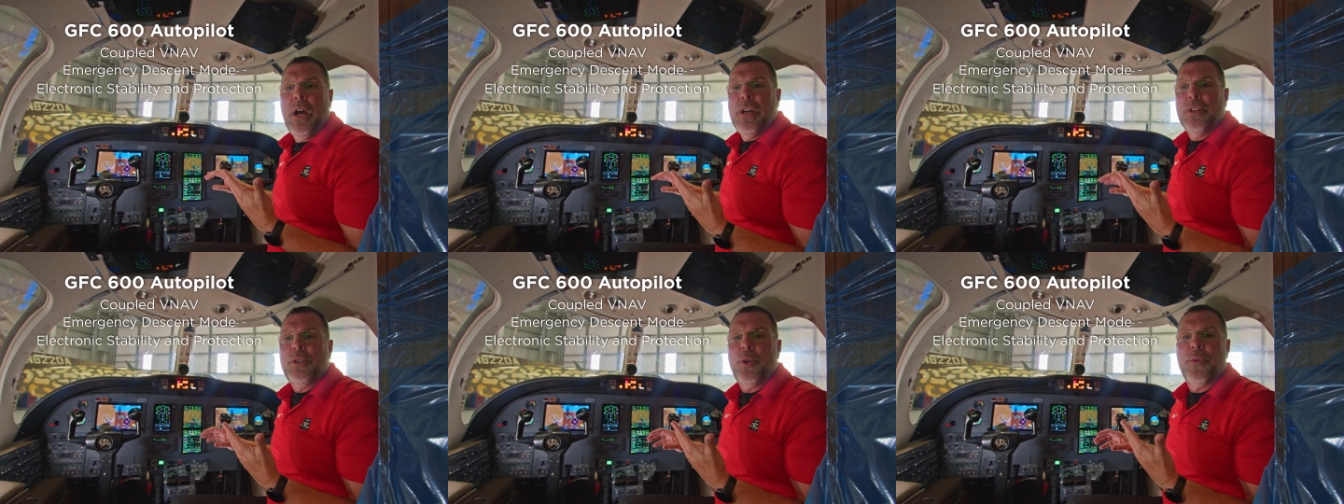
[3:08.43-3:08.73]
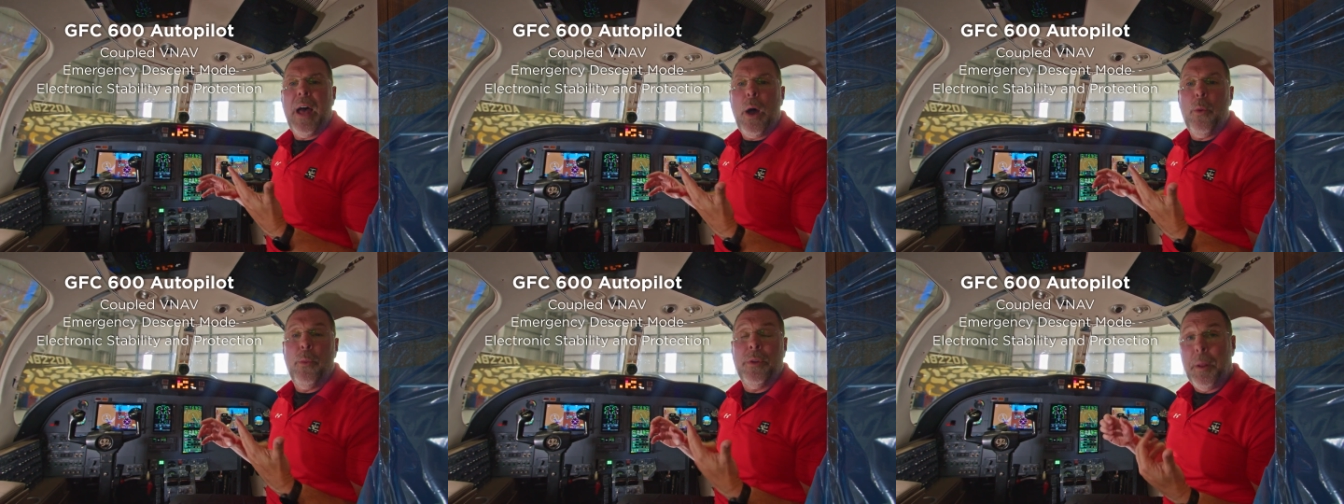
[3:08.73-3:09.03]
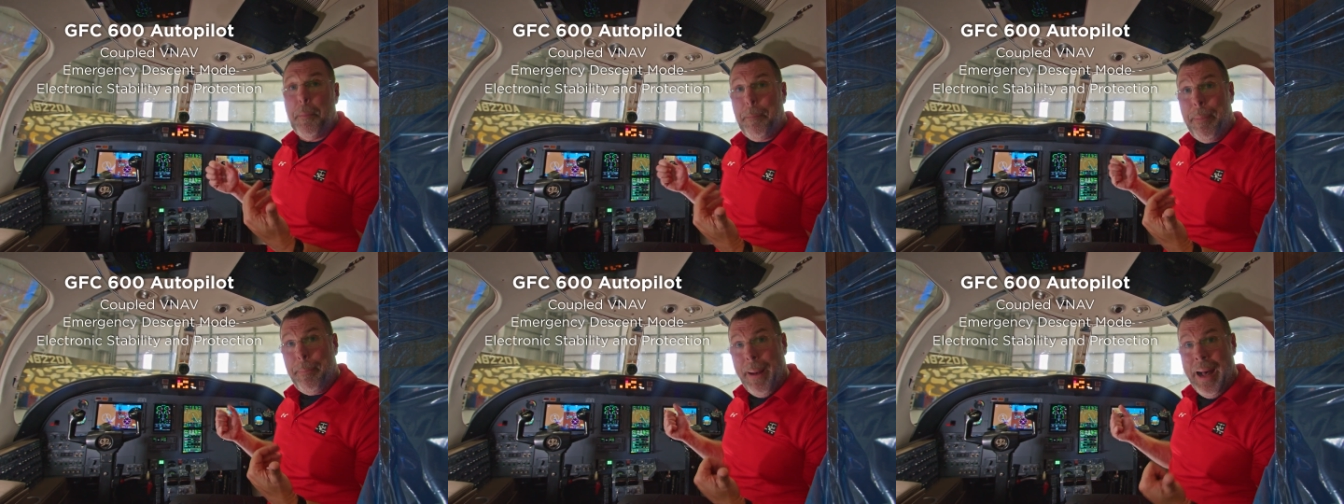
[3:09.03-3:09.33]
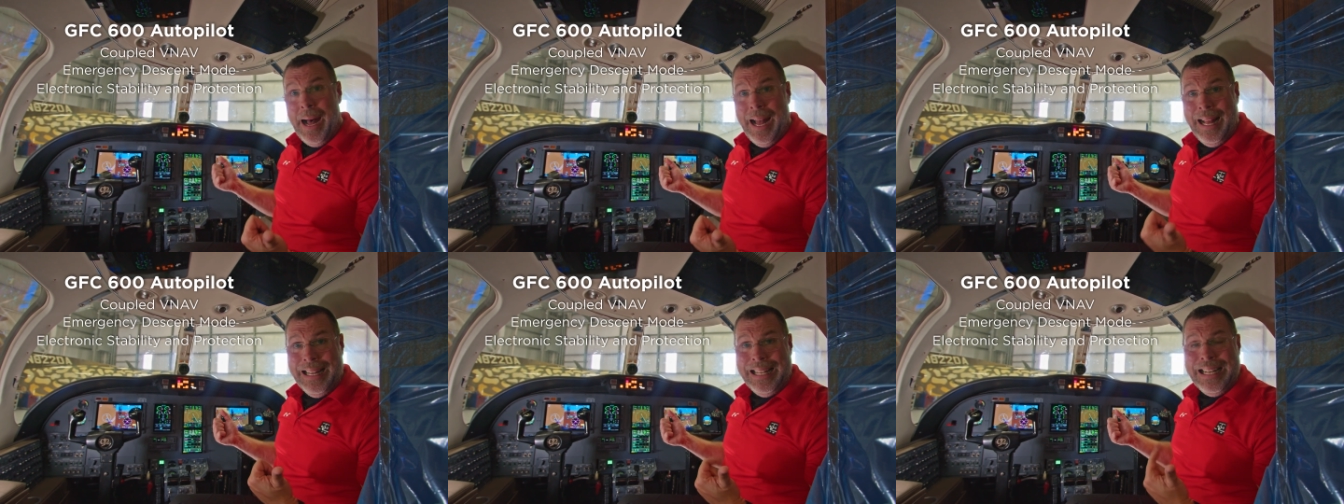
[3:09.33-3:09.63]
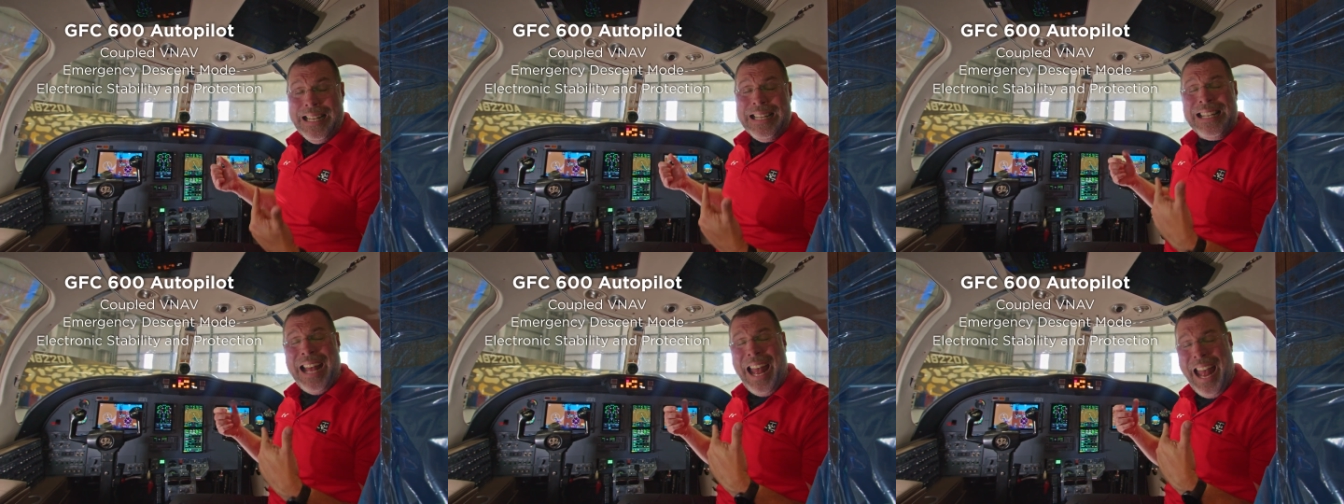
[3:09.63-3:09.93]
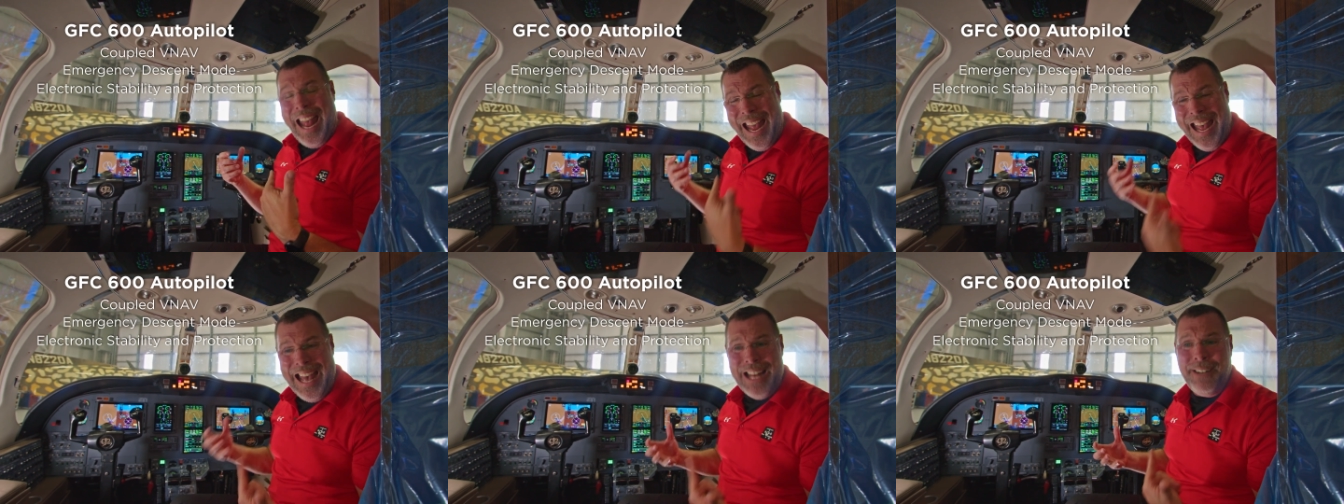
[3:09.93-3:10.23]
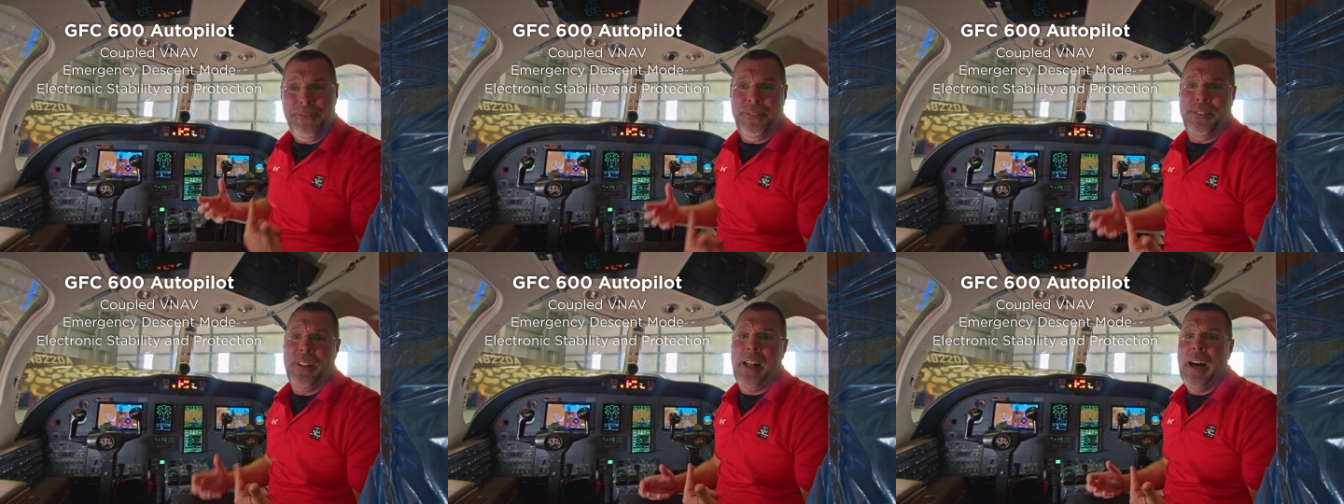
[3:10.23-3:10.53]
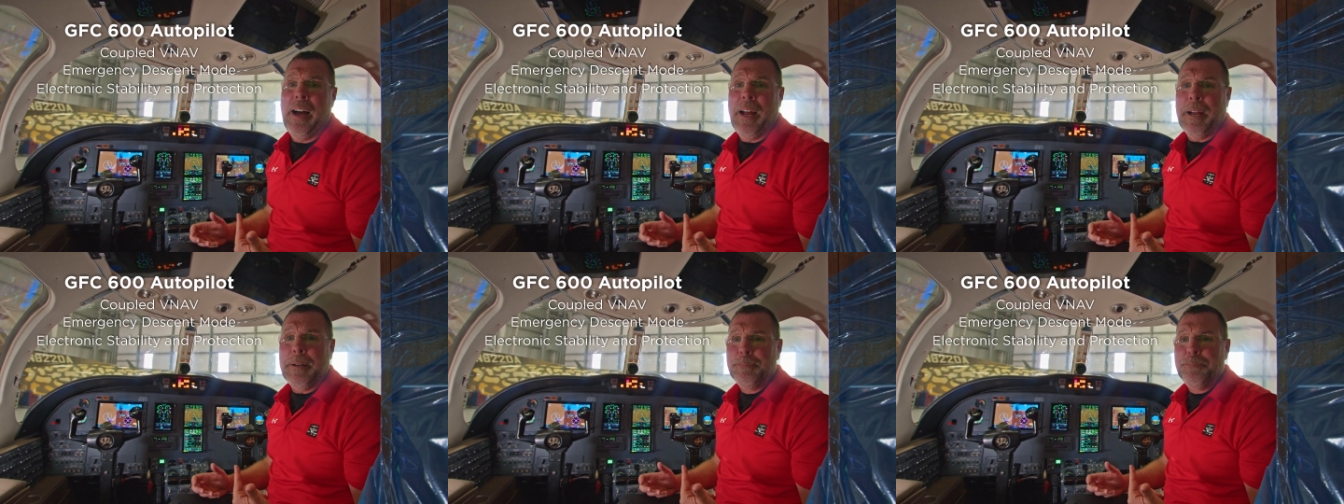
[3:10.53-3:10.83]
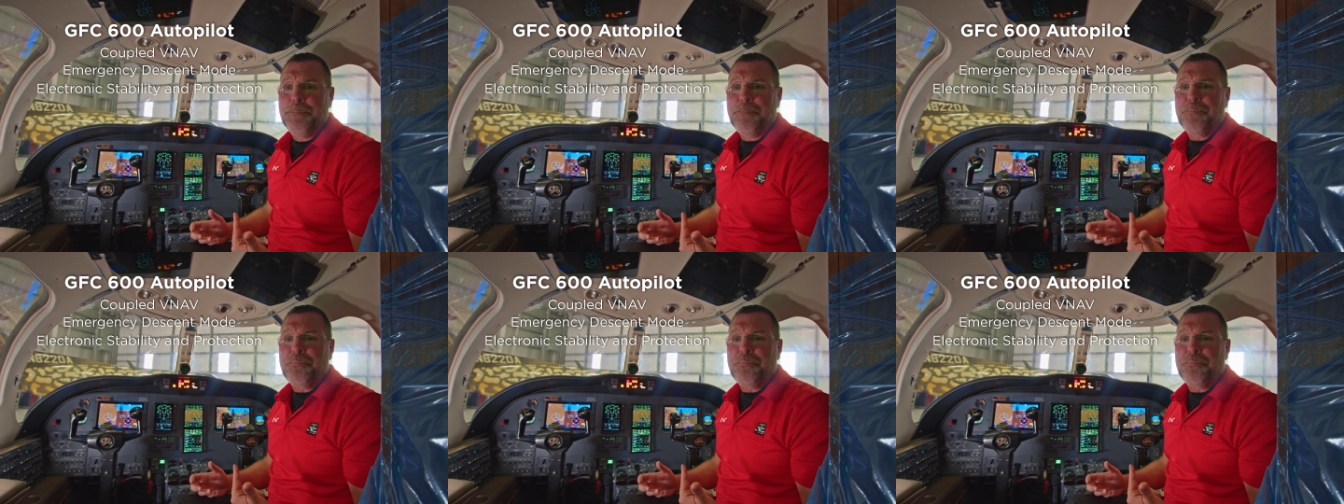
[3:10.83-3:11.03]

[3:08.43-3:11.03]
so that when the pilot is hand flying,